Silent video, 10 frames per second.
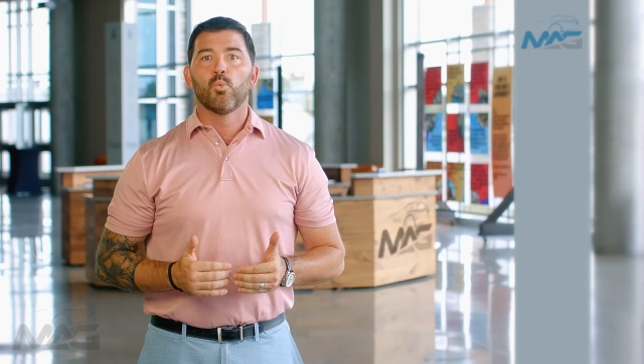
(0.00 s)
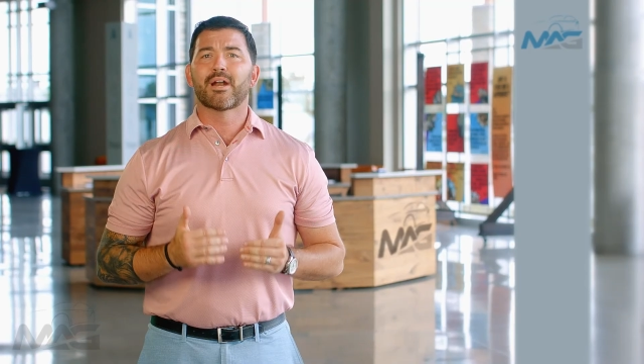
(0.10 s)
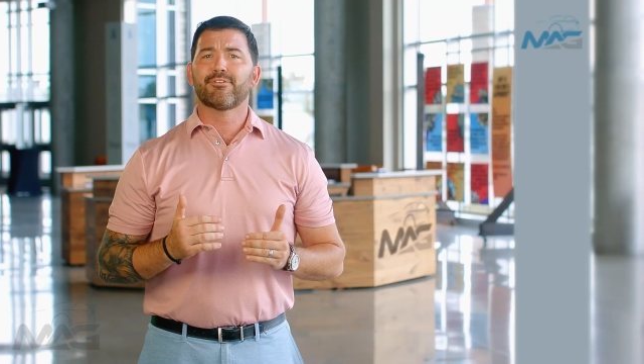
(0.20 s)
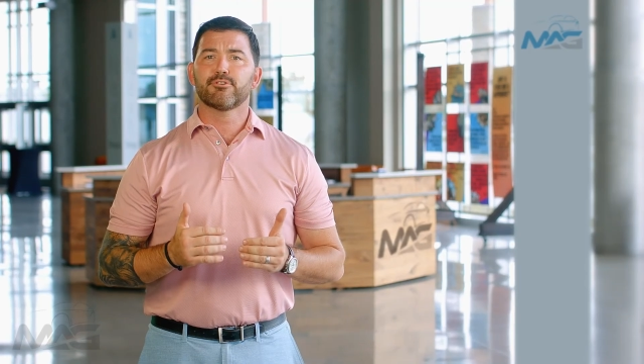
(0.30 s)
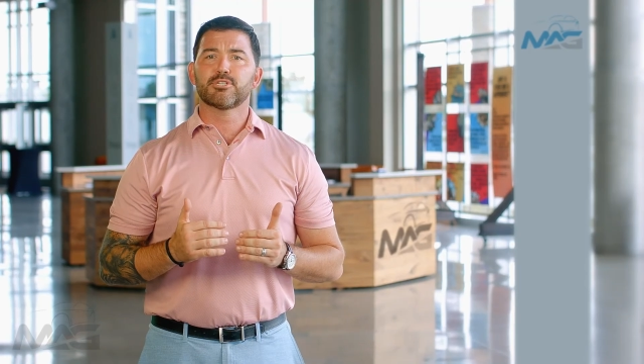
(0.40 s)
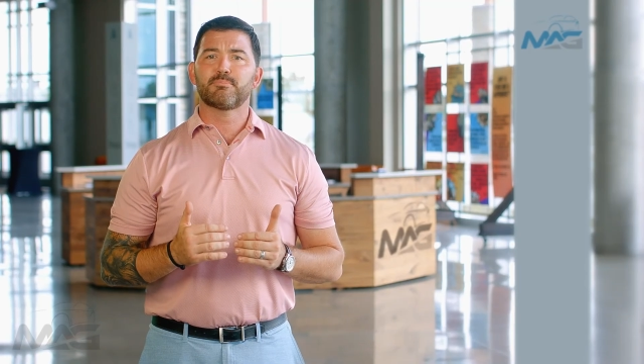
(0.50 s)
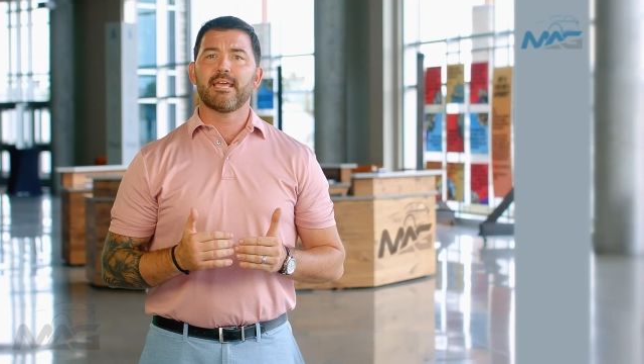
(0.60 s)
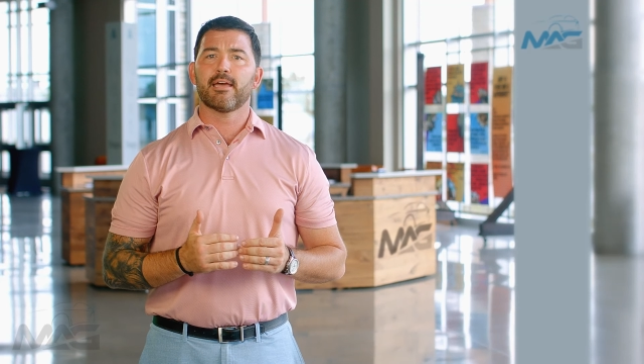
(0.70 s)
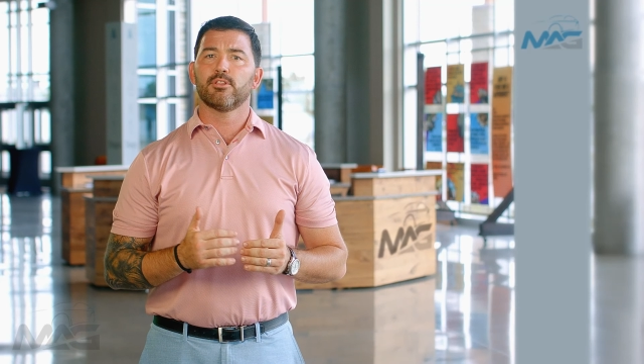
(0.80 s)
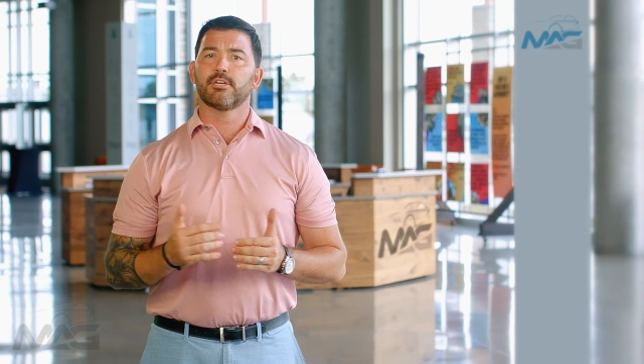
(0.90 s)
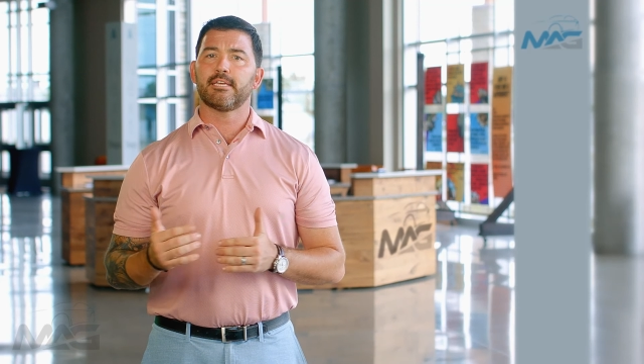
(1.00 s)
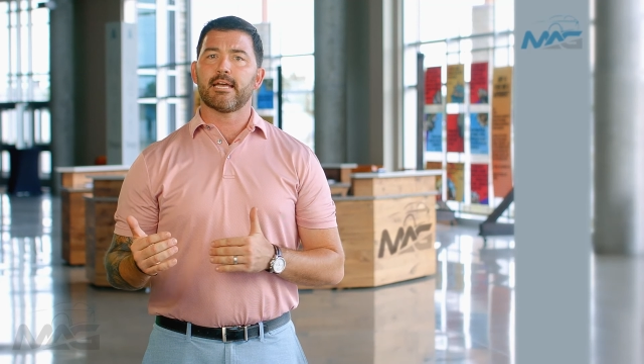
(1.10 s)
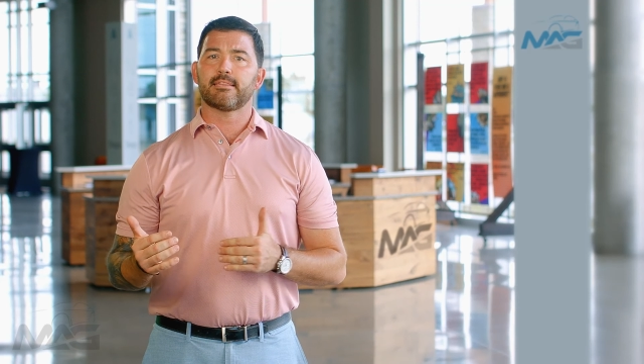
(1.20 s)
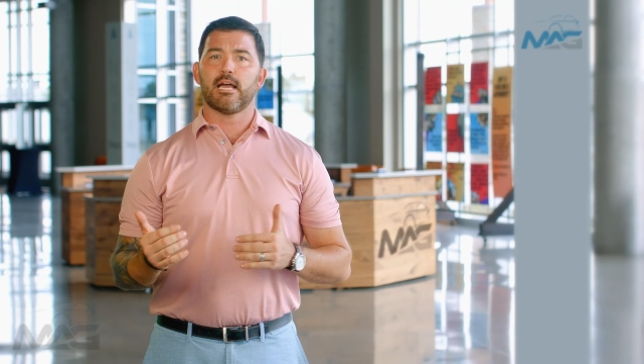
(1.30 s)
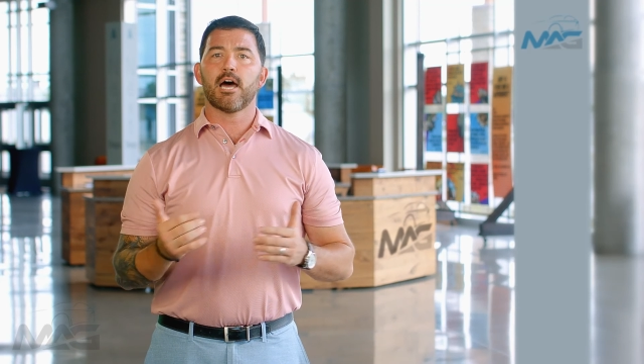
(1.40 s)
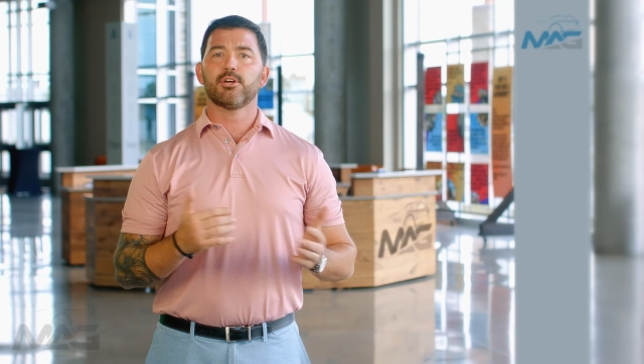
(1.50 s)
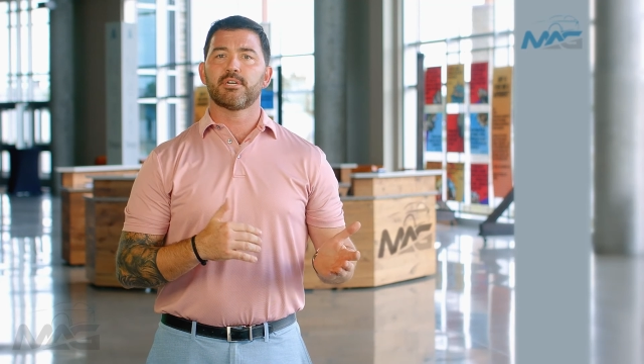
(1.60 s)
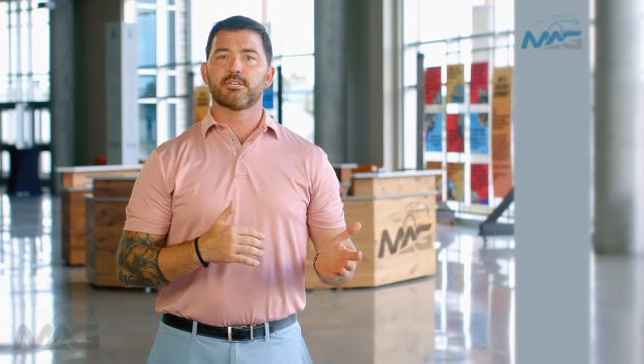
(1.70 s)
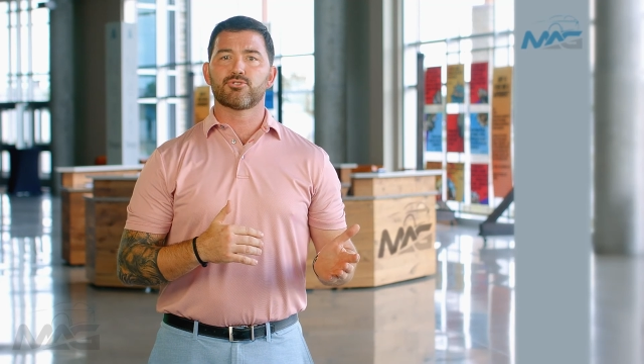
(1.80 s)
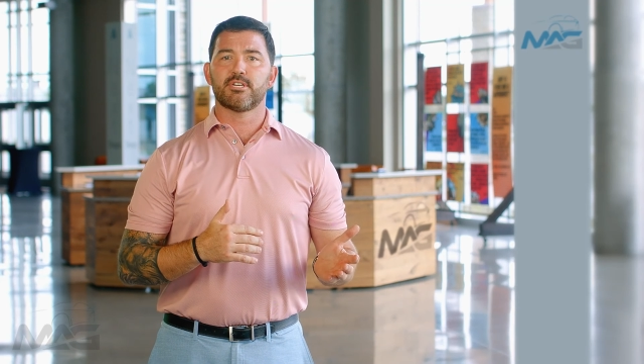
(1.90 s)
When I first began looking at the auto
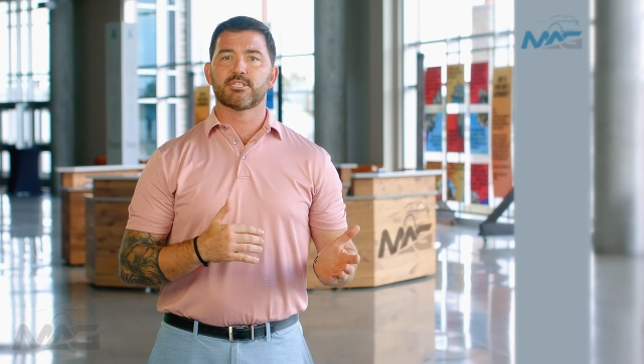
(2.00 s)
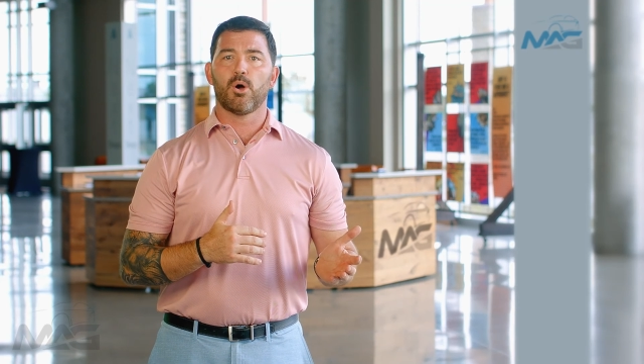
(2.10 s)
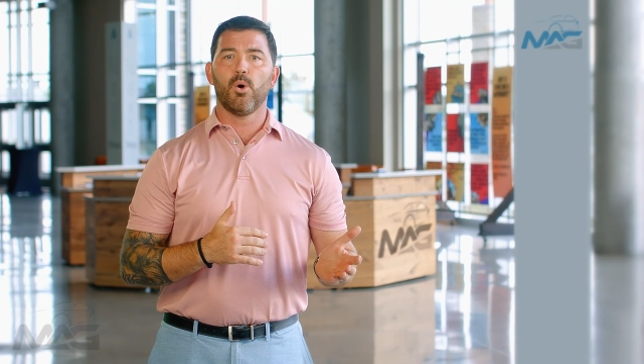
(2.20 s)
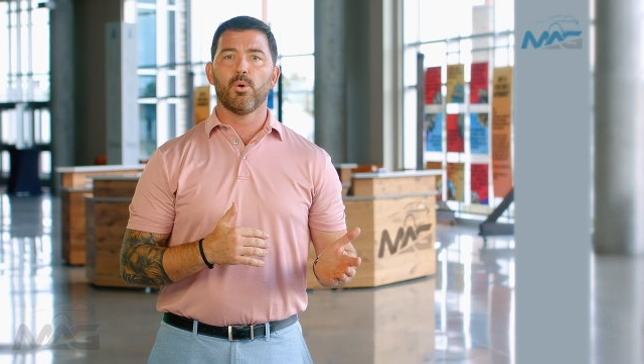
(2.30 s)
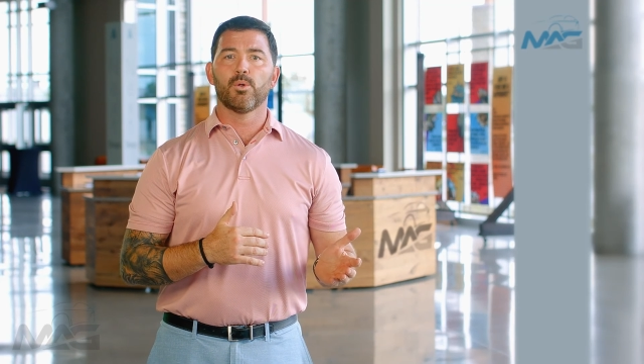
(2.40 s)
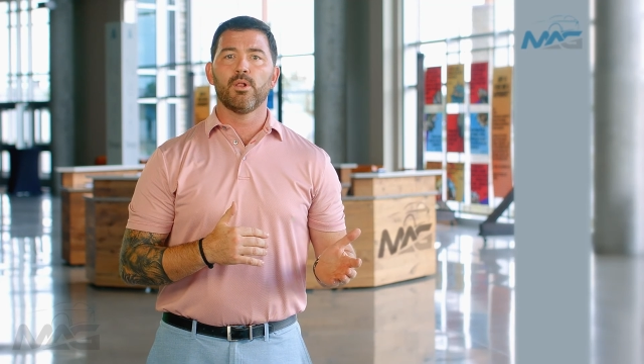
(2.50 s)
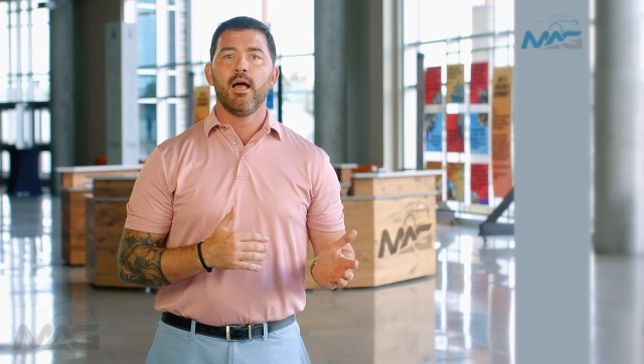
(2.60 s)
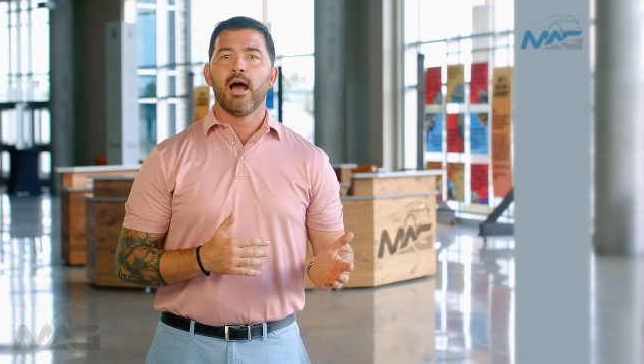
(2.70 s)
industry as a whole,